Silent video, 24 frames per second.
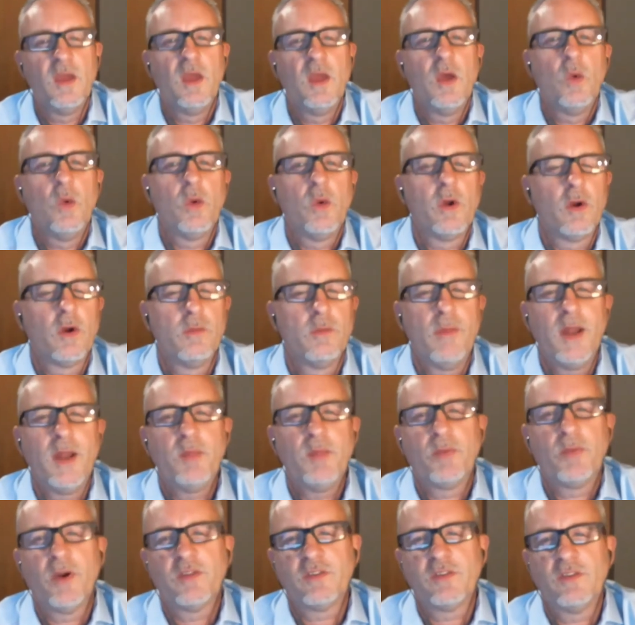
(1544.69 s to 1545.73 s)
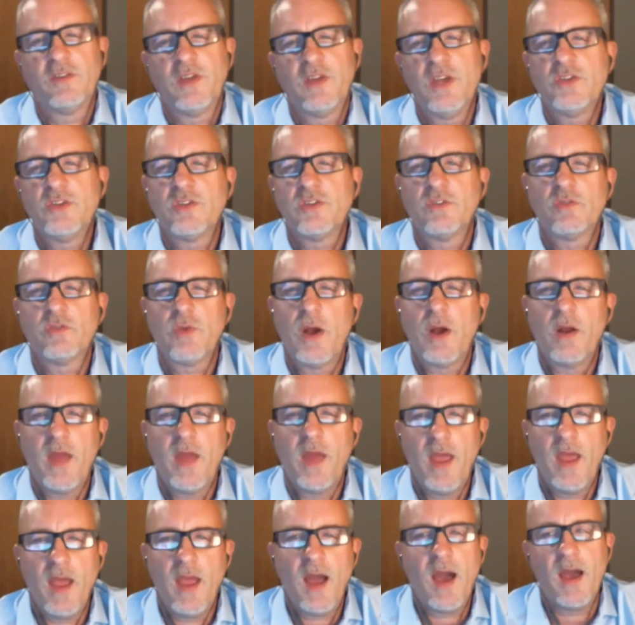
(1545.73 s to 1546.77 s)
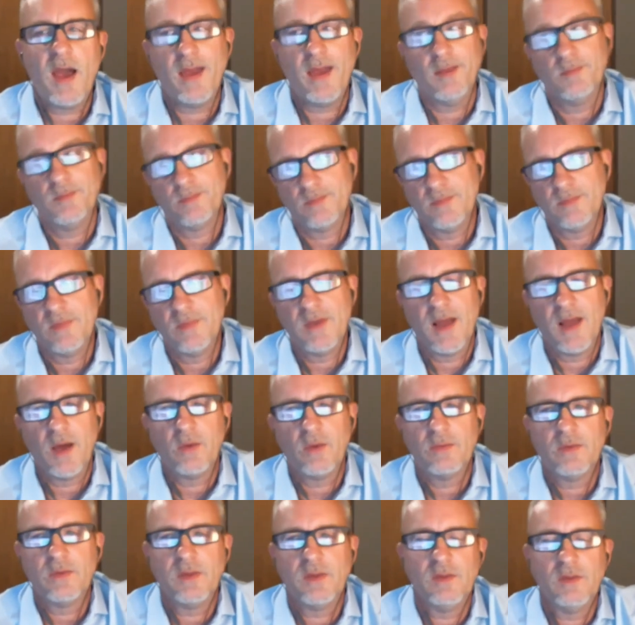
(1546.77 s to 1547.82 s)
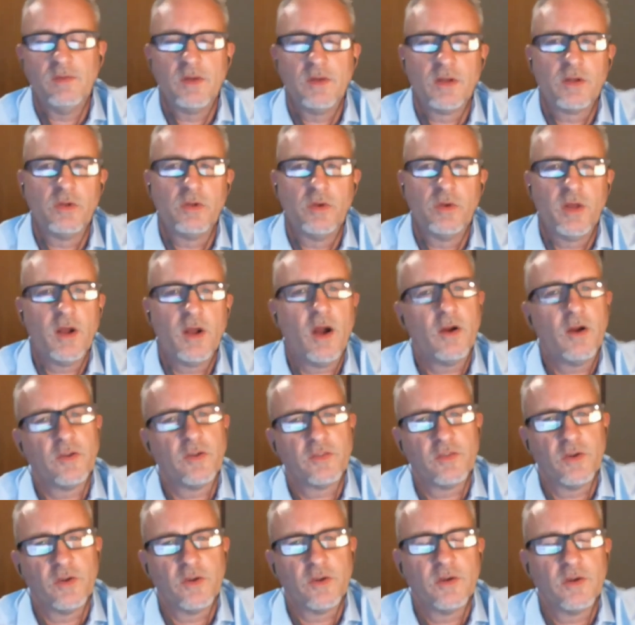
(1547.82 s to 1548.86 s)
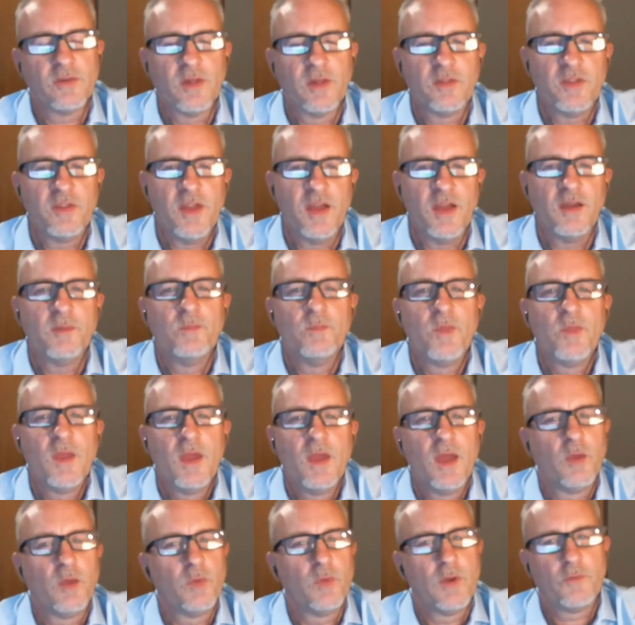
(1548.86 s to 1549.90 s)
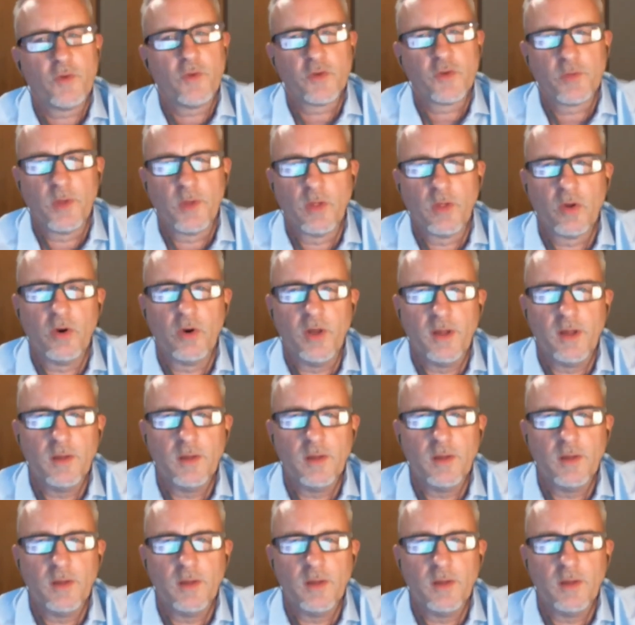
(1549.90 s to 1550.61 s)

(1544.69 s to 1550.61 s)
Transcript: We heard many presentations around AI, not even including ours here at the end, and reinforcement learning,